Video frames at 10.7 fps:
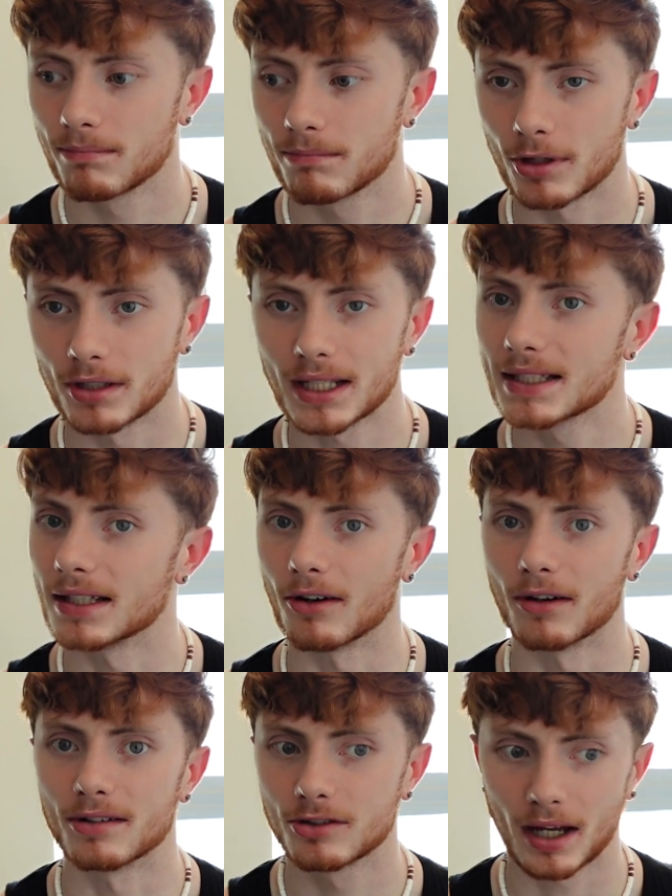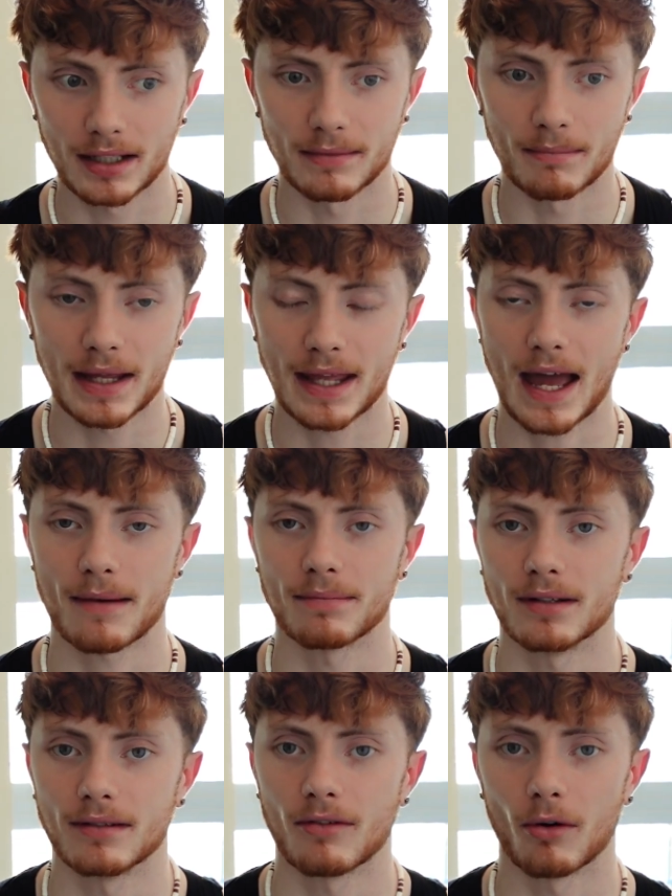predicted or tried to make
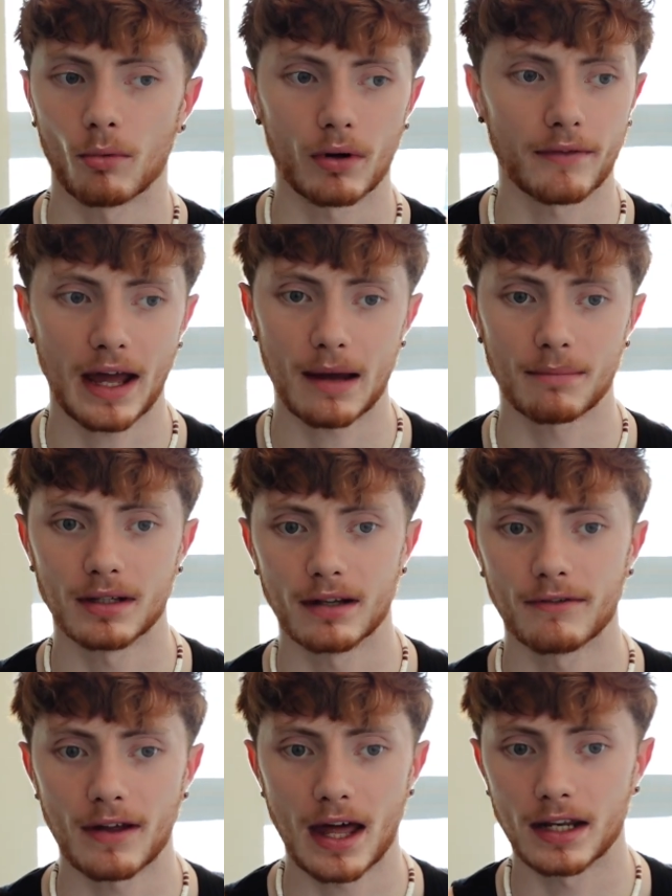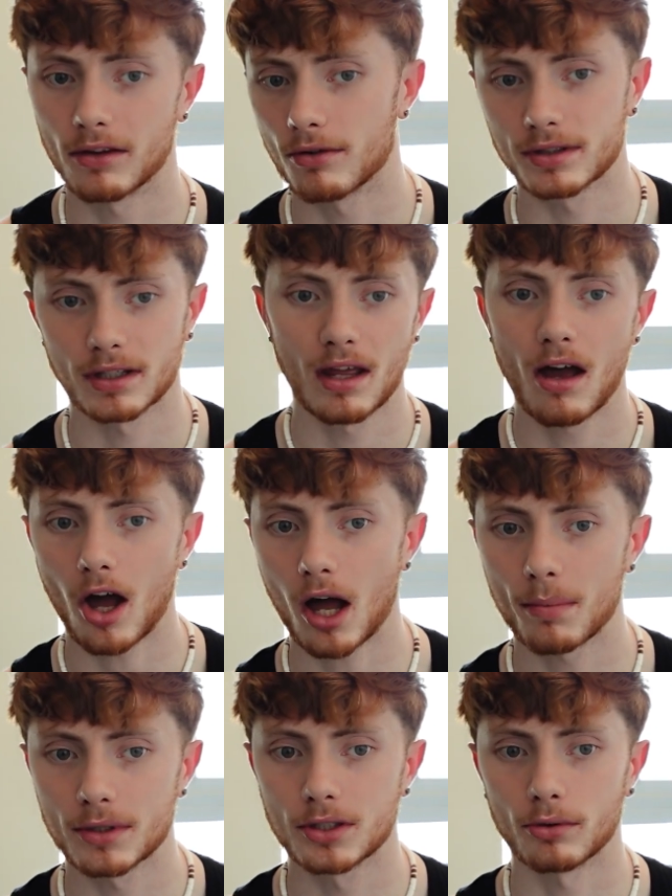happen, or would have happened if any of those
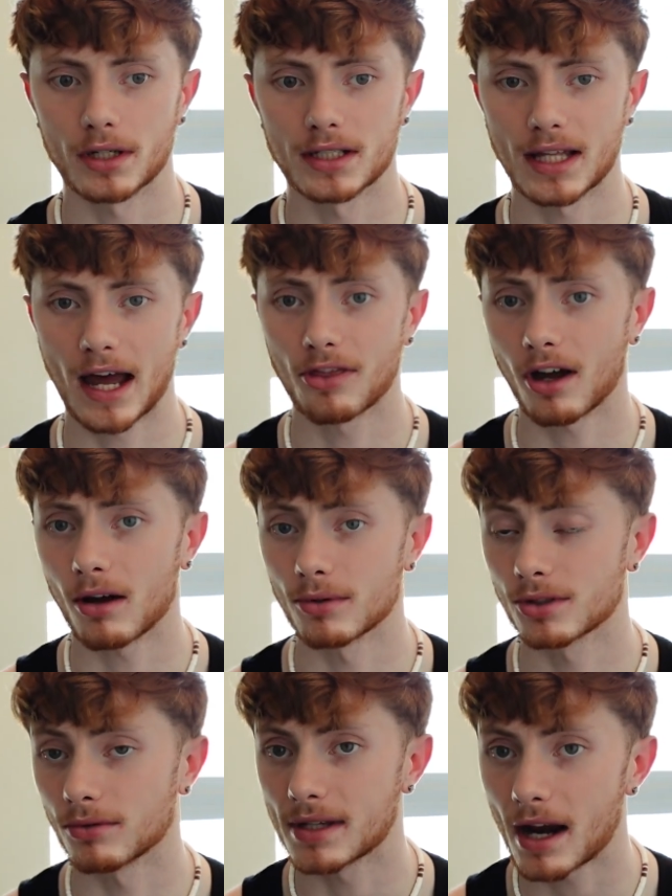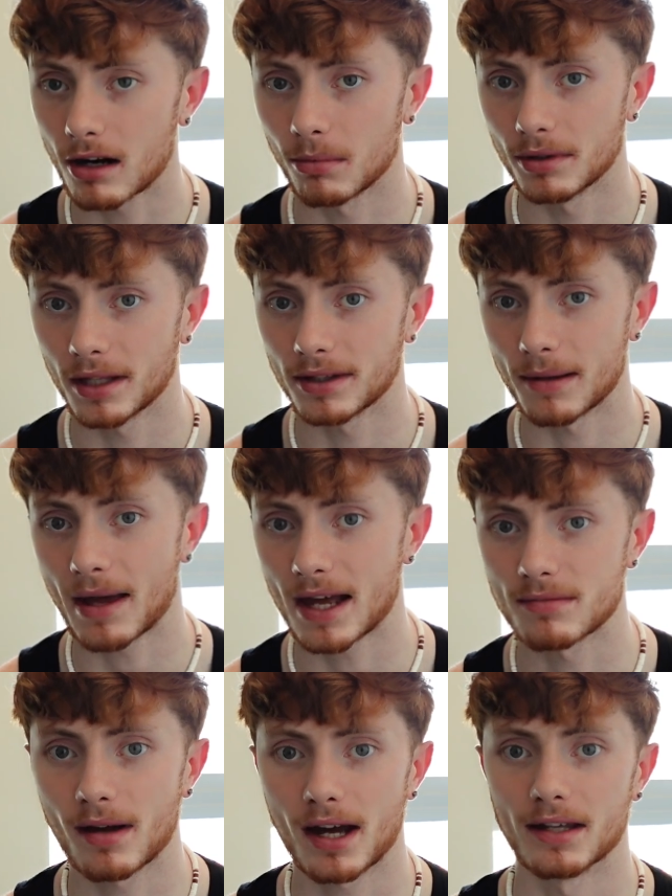opportunities that I thought were so terrible that they passed
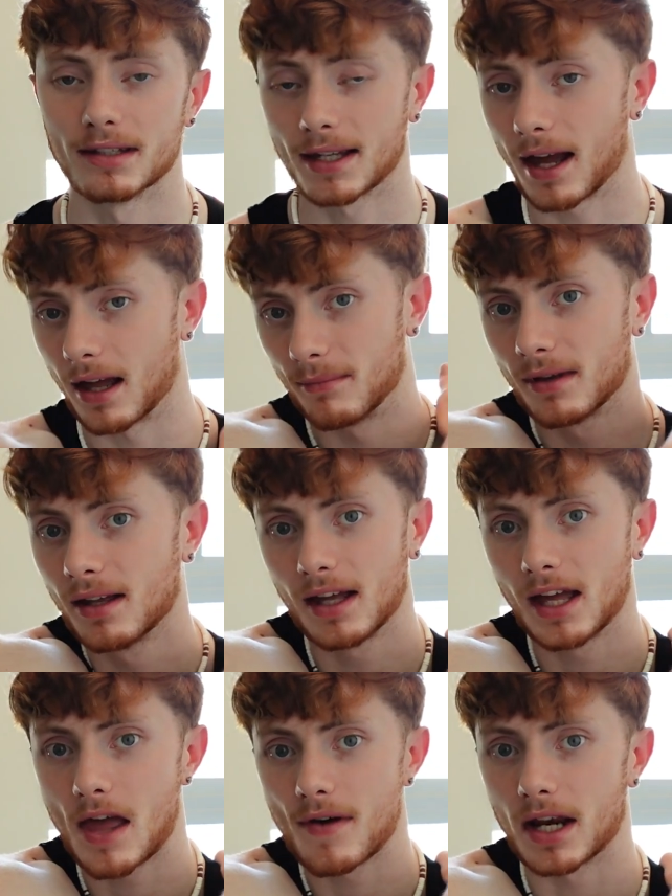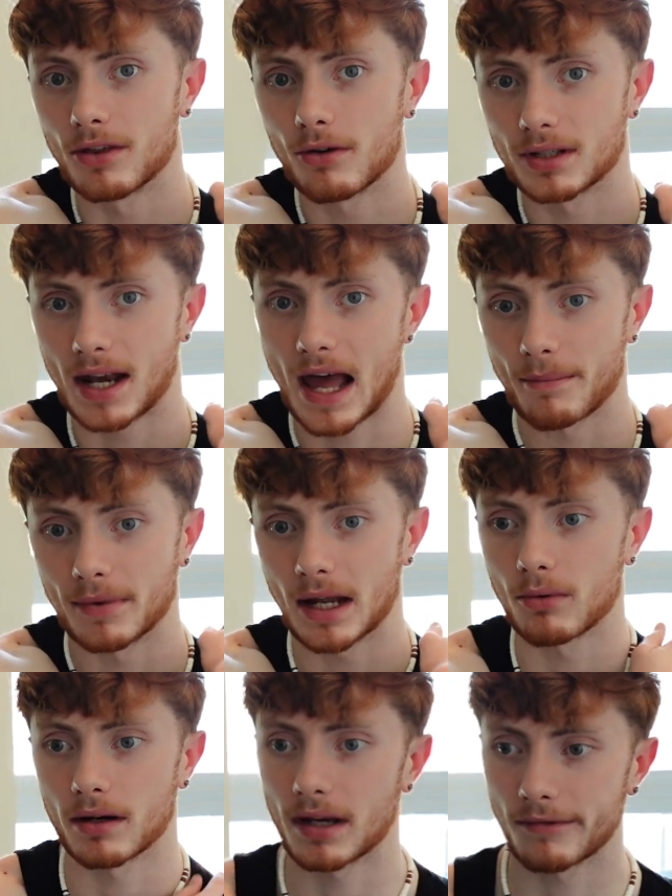by at the time, if any of those had happened, I
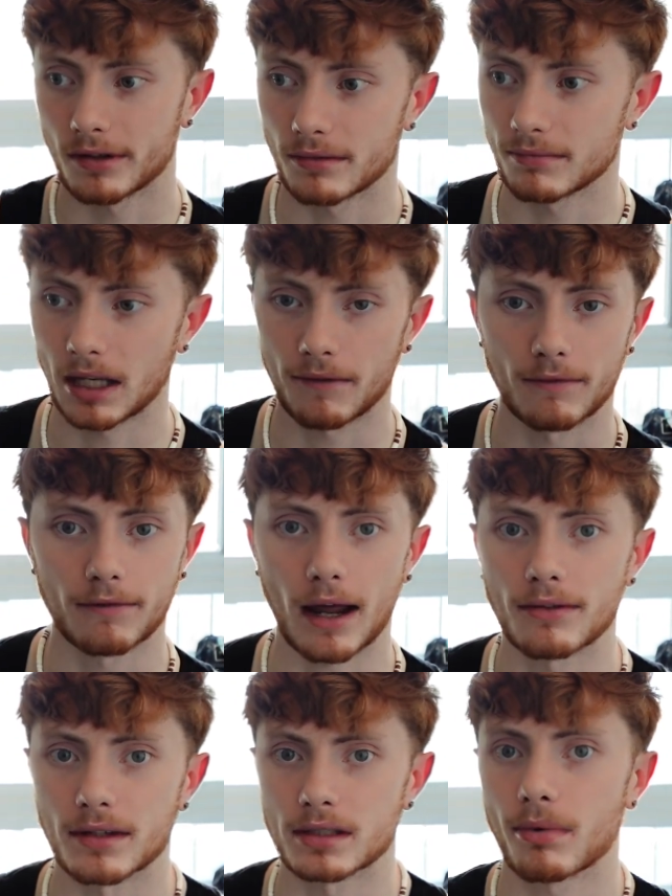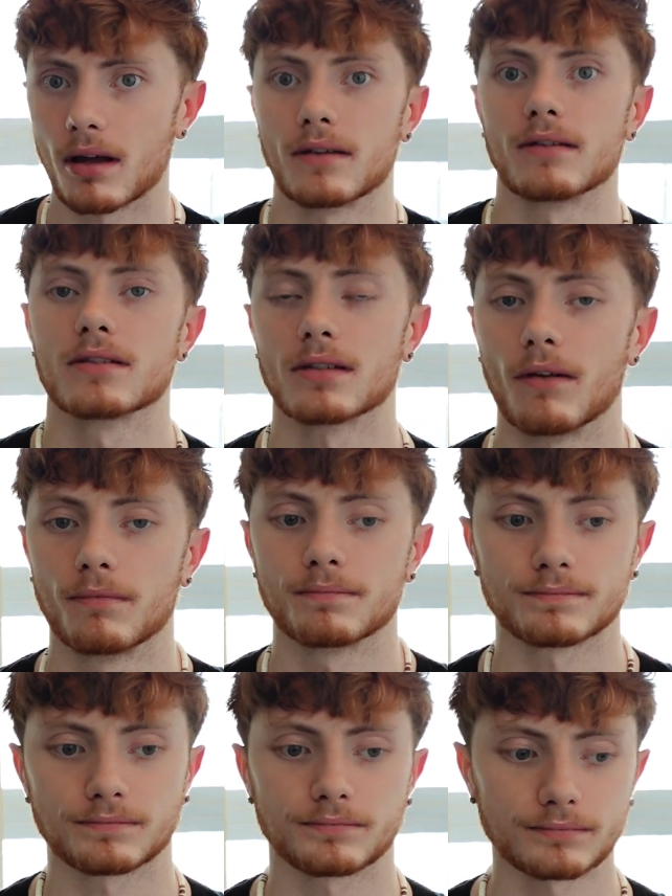would have never even found the spot. So
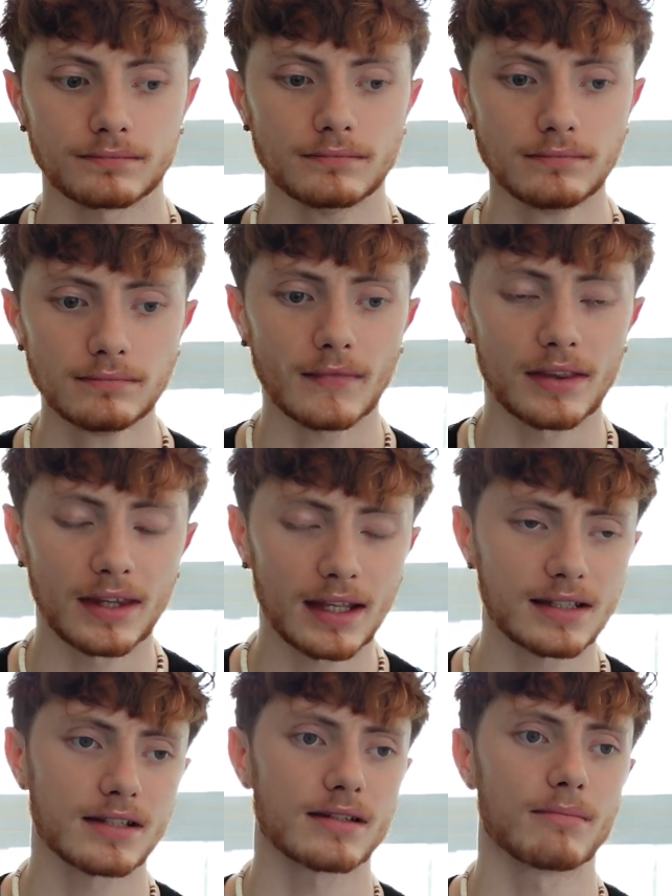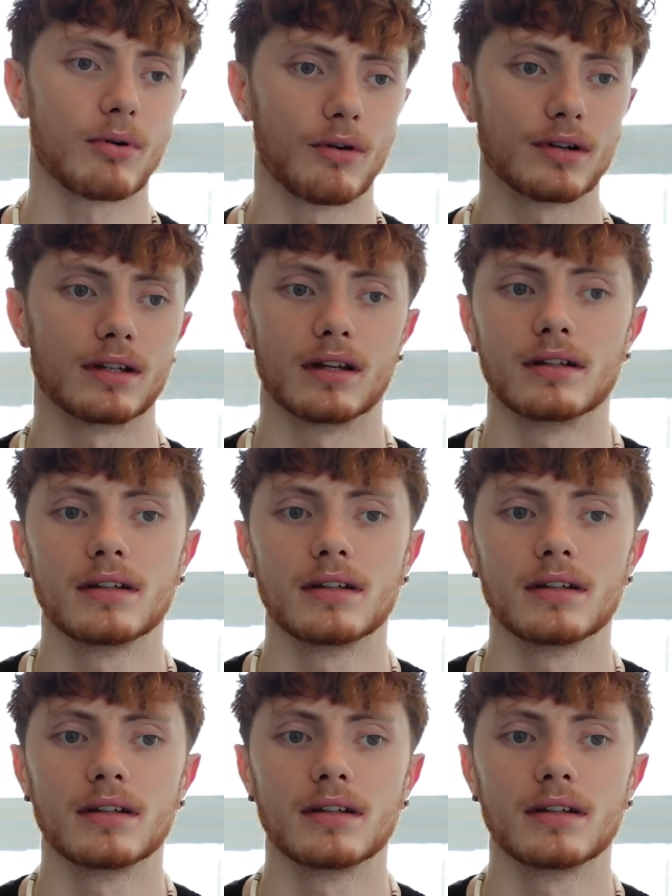I think it's just important to